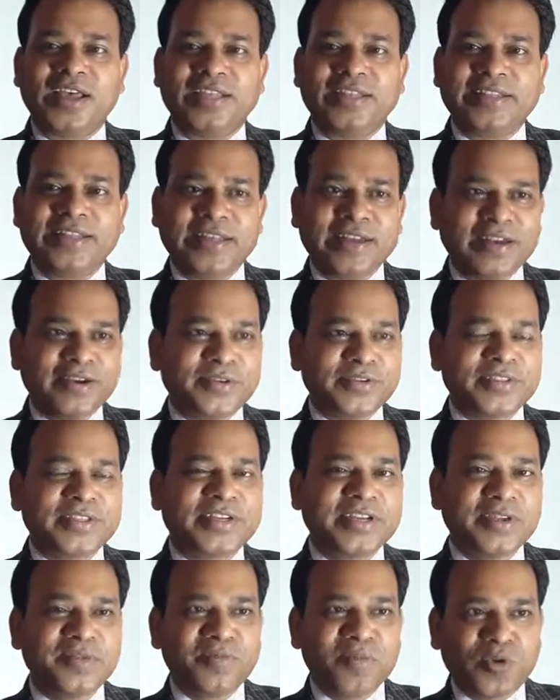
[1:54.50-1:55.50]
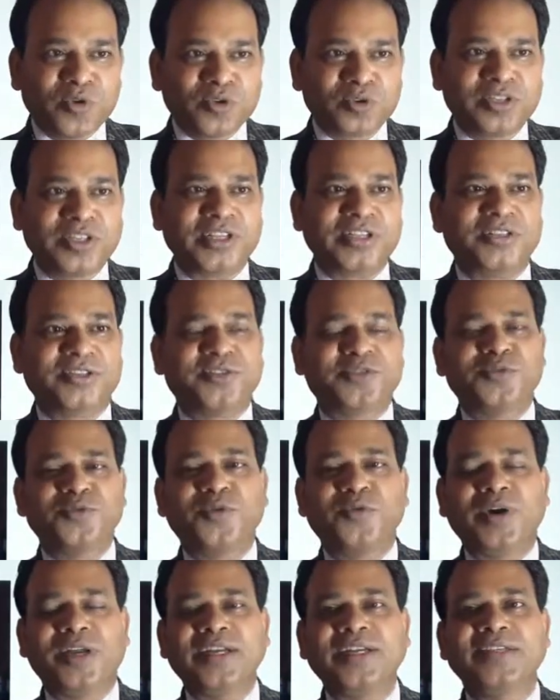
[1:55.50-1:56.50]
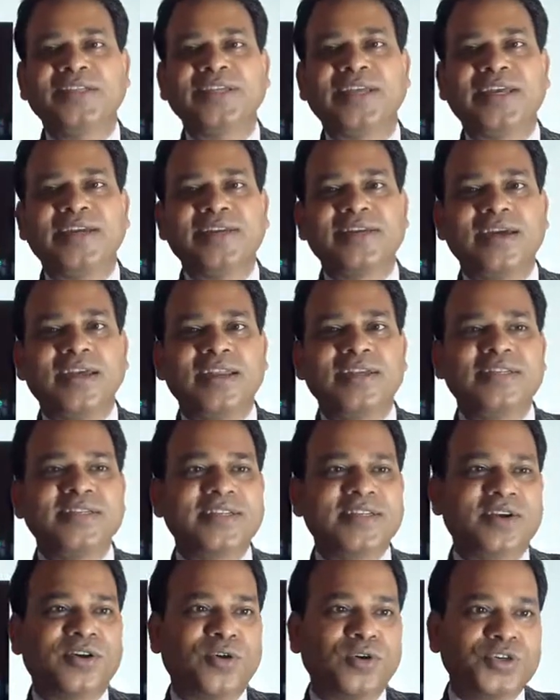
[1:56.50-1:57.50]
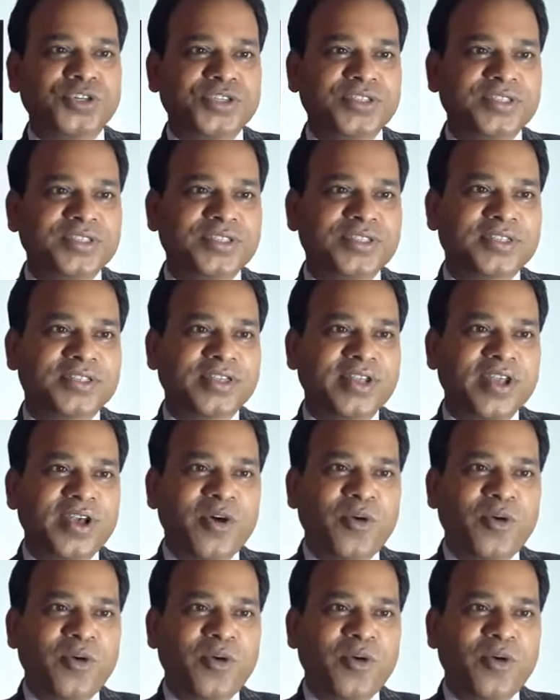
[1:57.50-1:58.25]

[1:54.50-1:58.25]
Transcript: There are three more things. One is intelligent quotients,